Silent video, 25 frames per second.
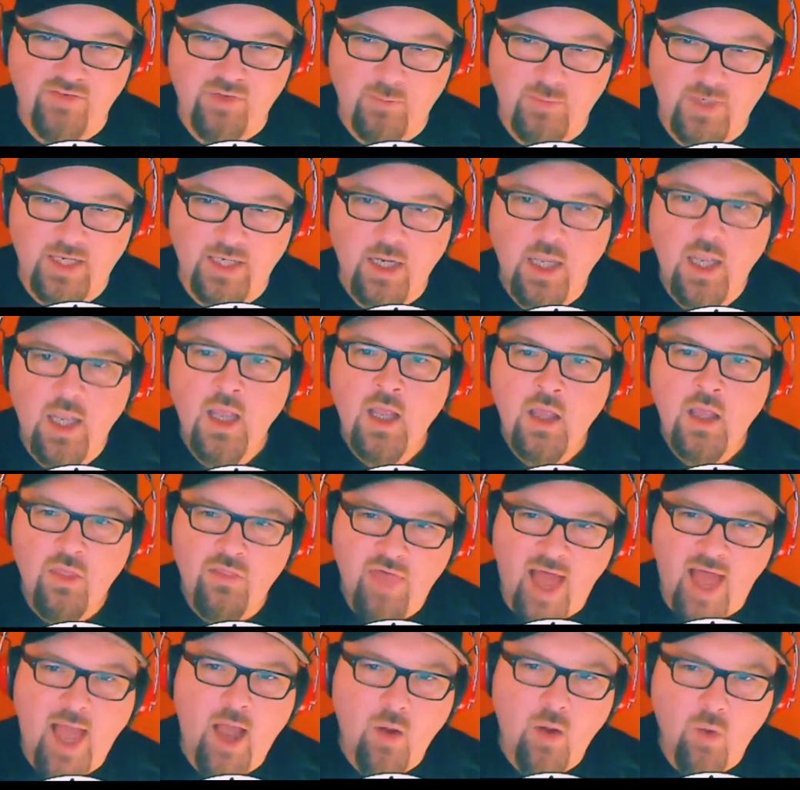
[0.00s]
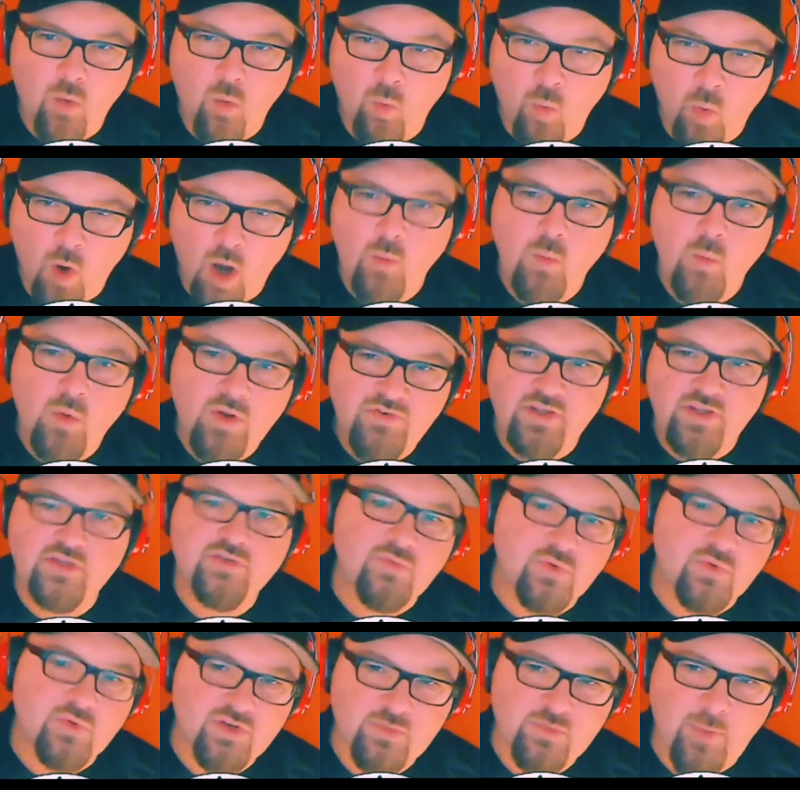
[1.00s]
I mean, that, what was
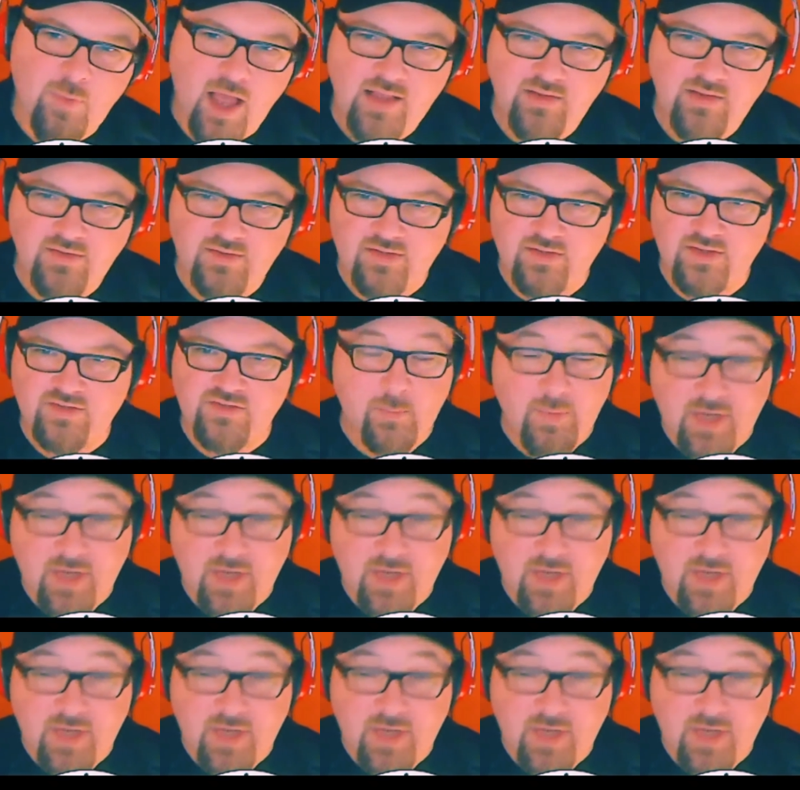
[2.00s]
his response to this?